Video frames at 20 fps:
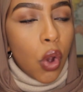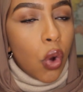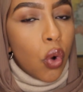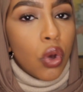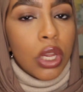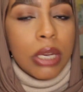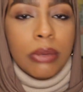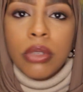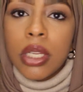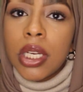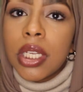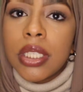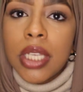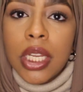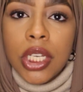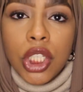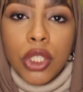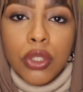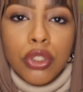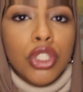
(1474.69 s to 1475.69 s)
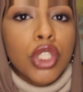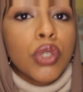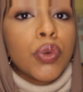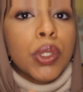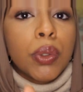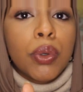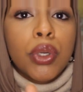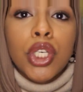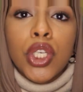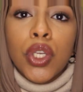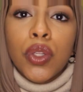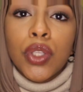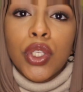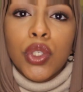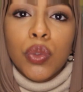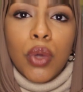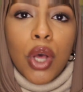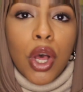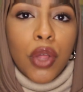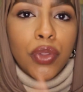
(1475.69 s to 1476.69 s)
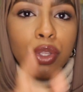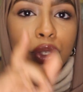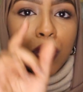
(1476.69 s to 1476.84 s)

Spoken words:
All I'm trying to say to you is do what you want to do in this world.